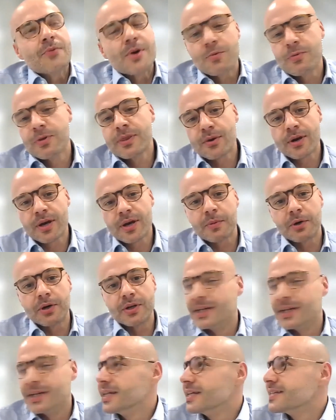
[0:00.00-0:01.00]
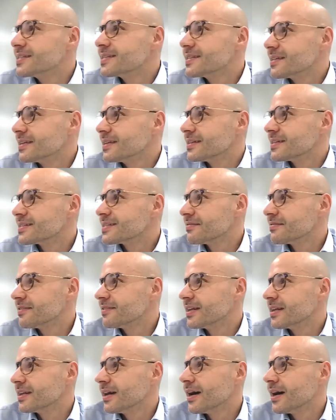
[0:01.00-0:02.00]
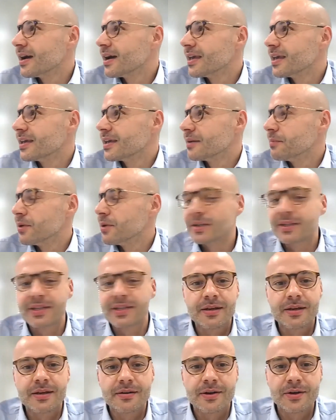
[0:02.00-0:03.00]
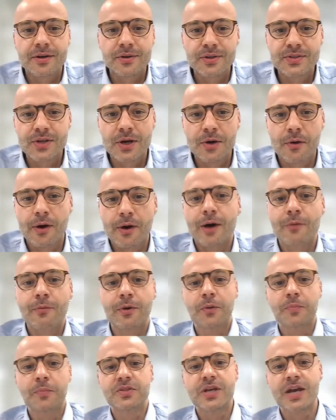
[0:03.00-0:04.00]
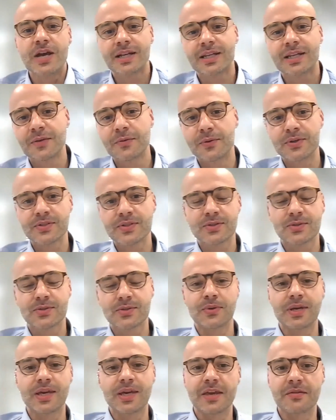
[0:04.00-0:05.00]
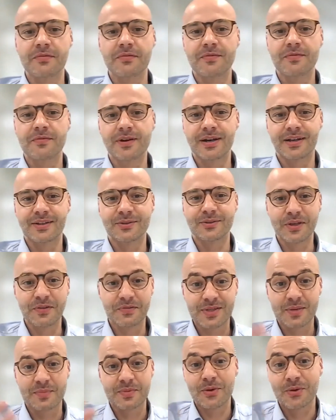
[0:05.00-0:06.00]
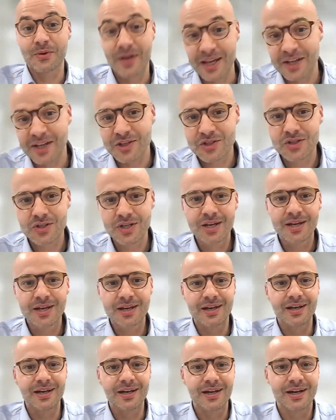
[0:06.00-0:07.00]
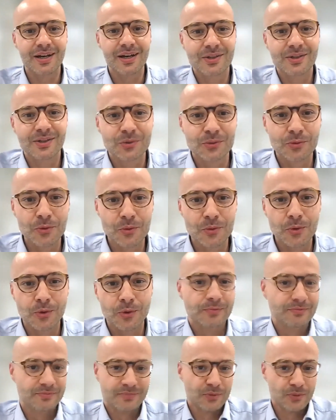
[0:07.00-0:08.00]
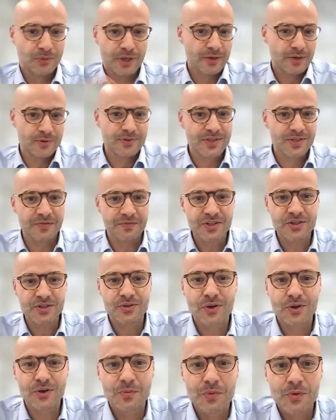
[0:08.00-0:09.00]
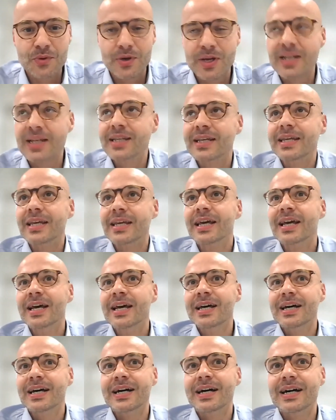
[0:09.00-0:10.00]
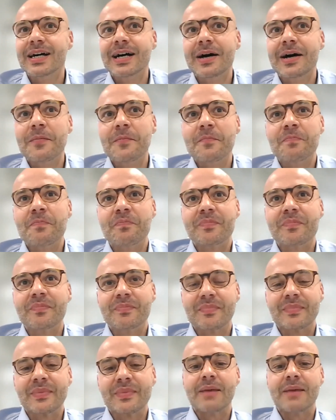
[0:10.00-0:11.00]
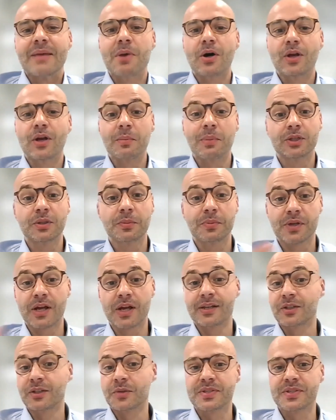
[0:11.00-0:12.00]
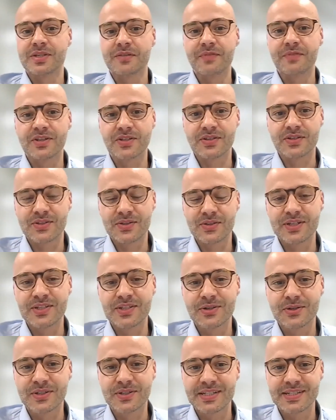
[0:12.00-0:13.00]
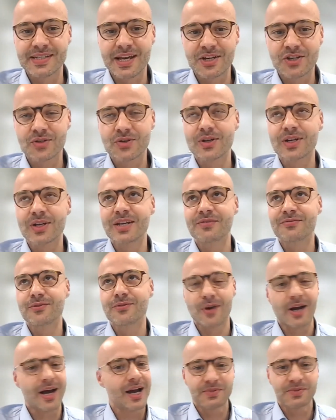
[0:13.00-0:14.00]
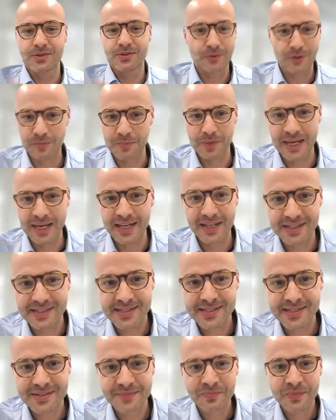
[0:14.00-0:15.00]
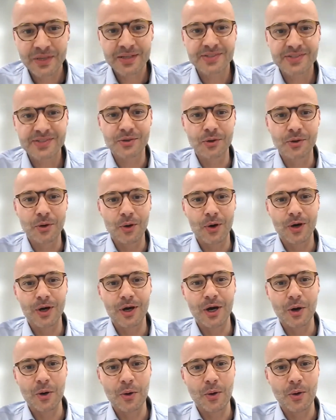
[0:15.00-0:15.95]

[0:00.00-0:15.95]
when we talk about this, Steph and I, about a year ago, so our objective was to give some knowledge to the conservation community about the Earth observation. So this course is actually for absolute beginners. So